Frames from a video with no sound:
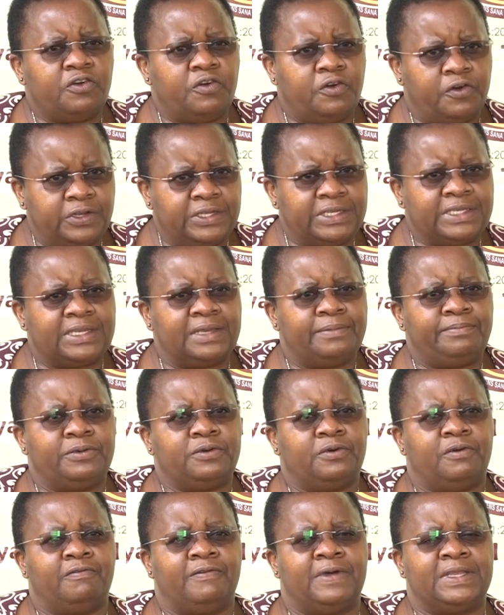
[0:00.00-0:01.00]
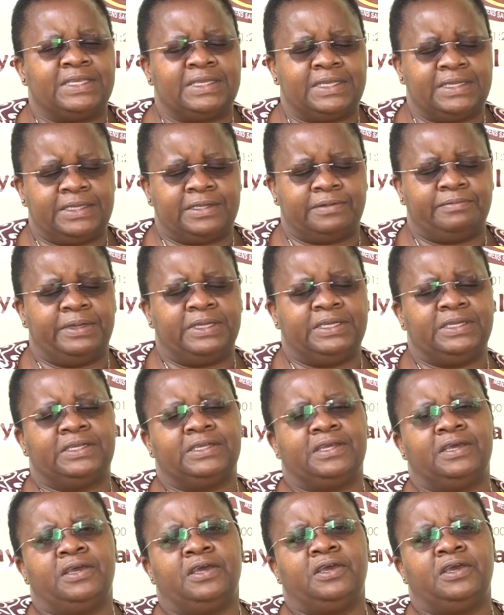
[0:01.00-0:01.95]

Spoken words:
concept of assessment,